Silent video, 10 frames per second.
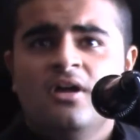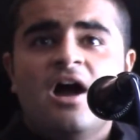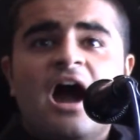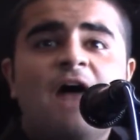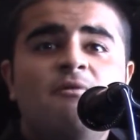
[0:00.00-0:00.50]

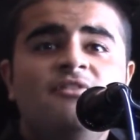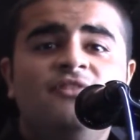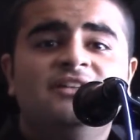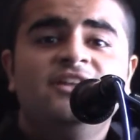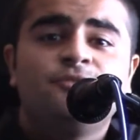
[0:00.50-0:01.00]

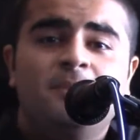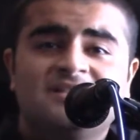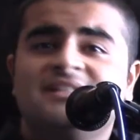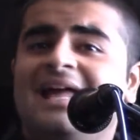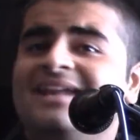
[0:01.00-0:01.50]
However, these
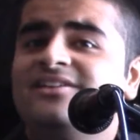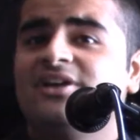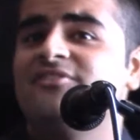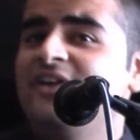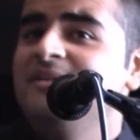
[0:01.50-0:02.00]
personalities
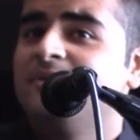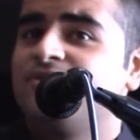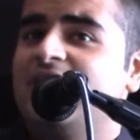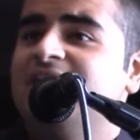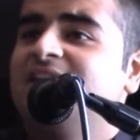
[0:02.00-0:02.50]
are
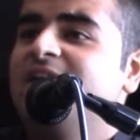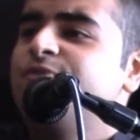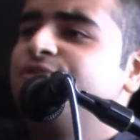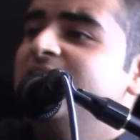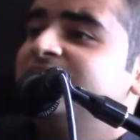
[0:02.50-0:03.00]
famous and they
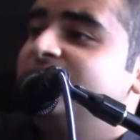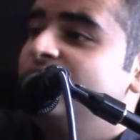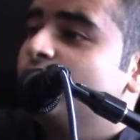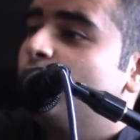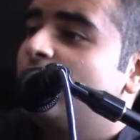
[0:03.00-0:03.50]
have said that
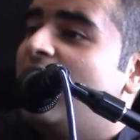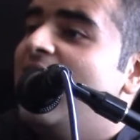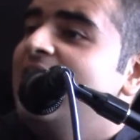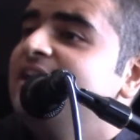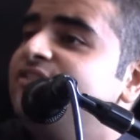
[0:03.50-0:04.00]
this
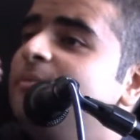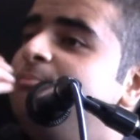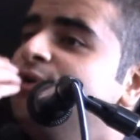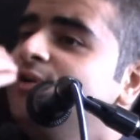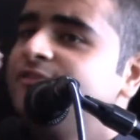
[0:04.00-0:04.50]
Quran is a
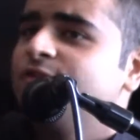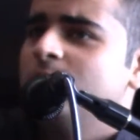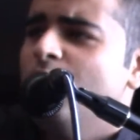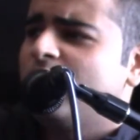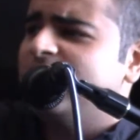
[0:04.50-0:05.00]
beautiful
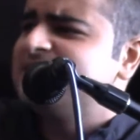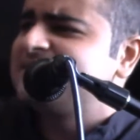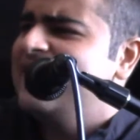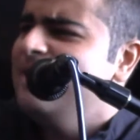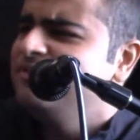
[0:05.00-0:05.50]
book.
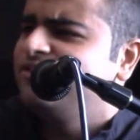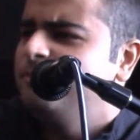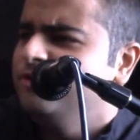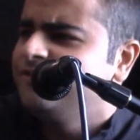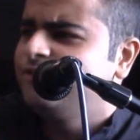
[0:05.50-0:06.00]
Islam is a
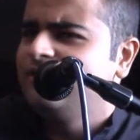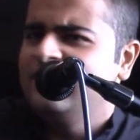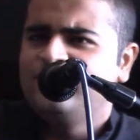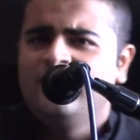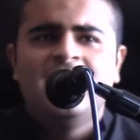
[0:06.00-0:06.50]
beautiful
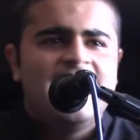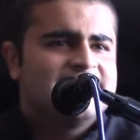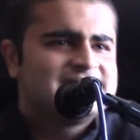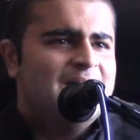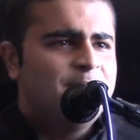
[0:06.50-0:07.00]
religion.
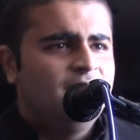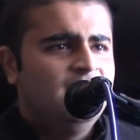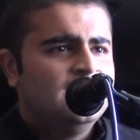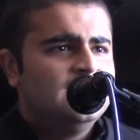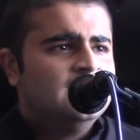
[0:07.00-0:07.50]

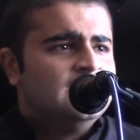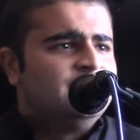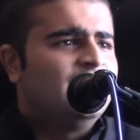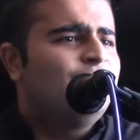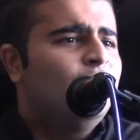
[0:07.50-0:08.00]
Example,
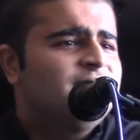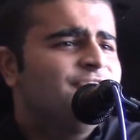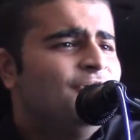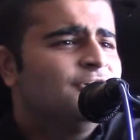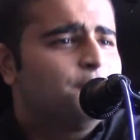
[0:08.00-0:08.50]
the
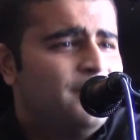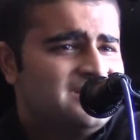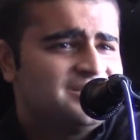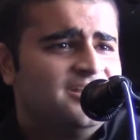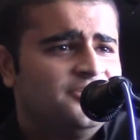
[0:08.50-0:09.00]
44th
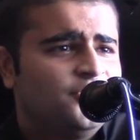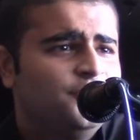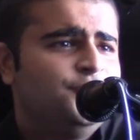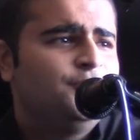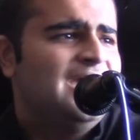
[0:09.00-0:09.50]
President
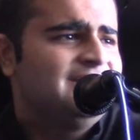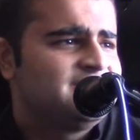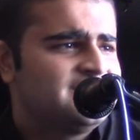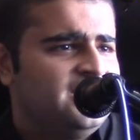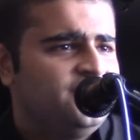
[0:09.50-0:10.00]
of the United
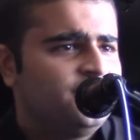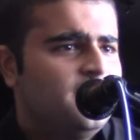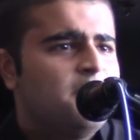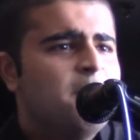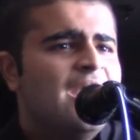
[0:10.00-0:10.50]
States,
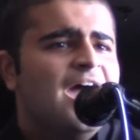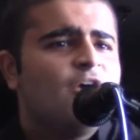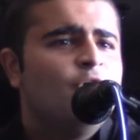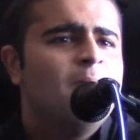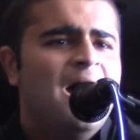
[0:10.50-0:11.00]

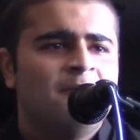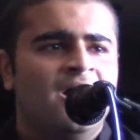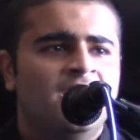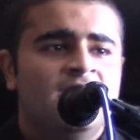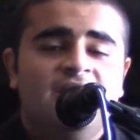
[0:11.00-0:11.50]
Barack
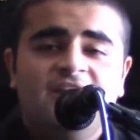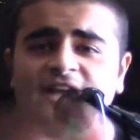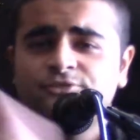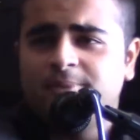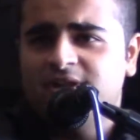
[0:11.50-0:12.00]
Obama, he
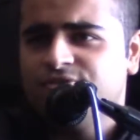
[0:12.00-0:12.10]
has praised